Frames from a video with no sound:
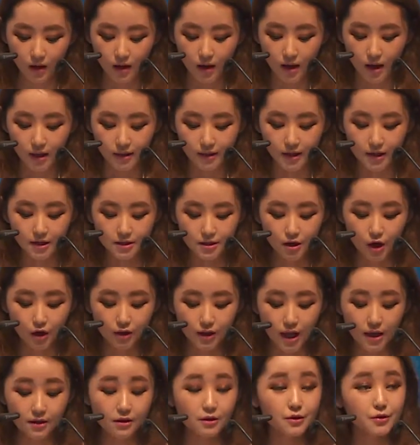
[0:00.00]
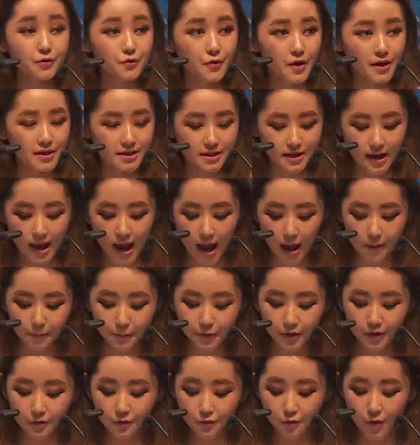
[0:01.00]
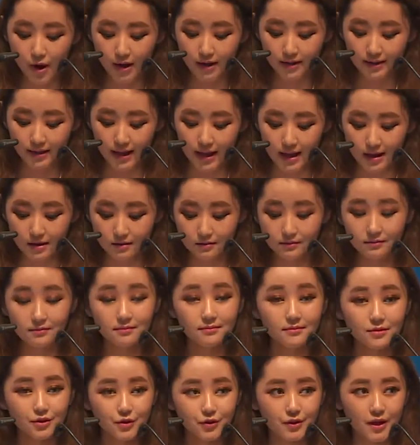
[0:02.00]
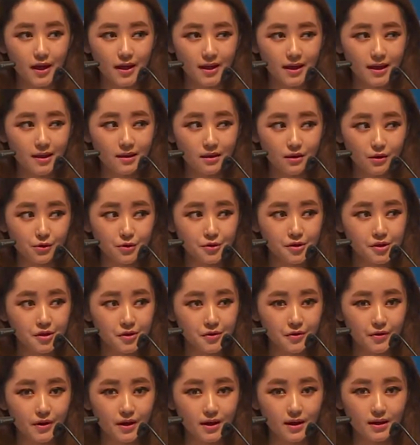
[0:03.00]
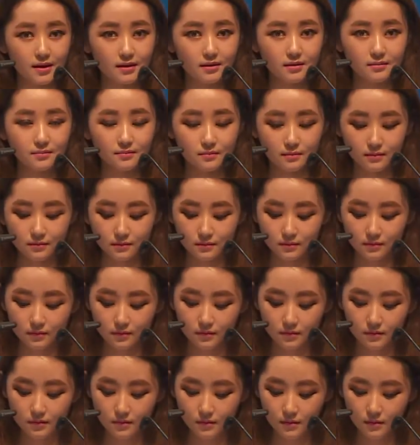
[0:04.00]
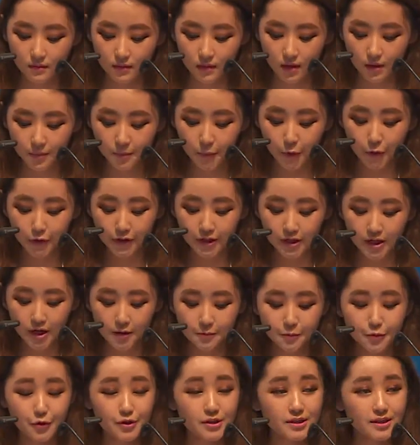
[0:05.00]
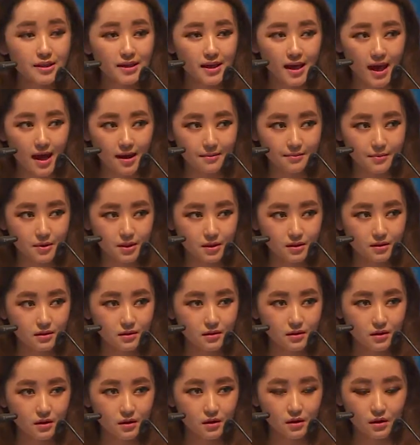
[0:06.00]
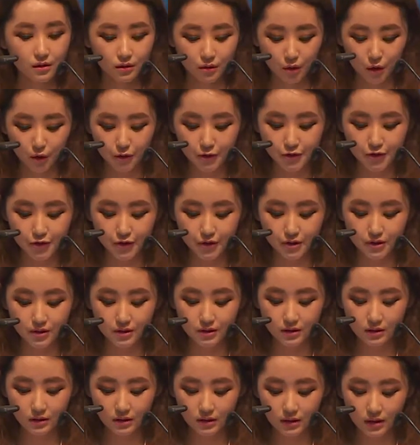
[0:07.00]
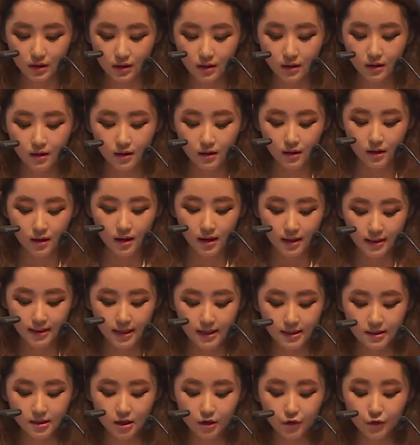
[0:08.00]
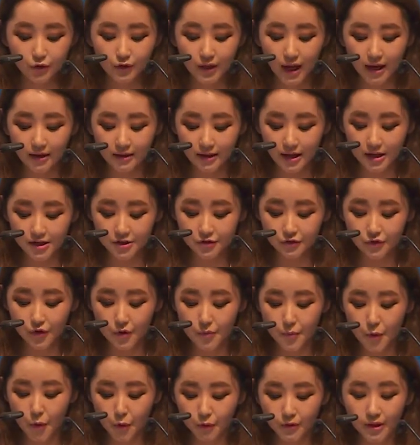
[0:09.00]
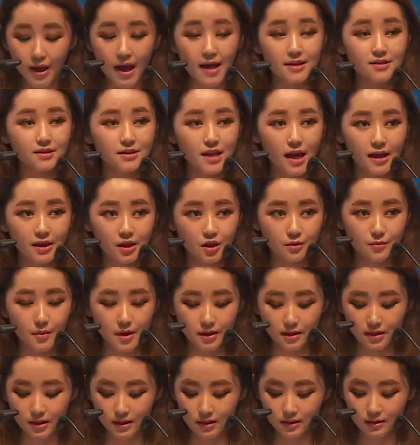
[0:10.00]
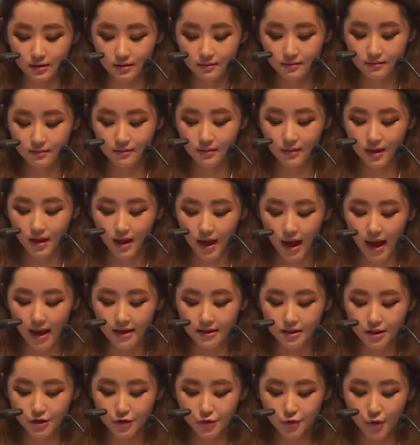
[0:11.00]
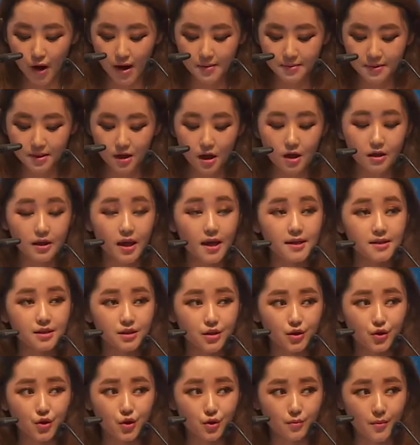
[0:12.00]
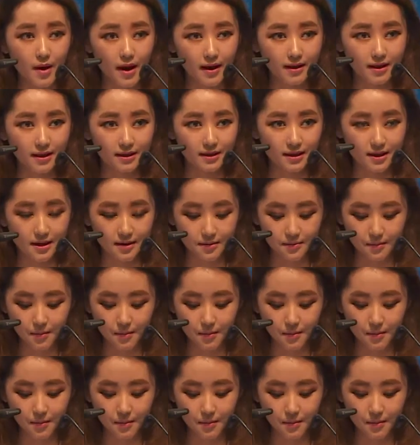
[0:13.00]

There's another tragedy happening right now, today in North Korea. Political prison camps, torture, things the United Nations report has documented as crimes against humanity.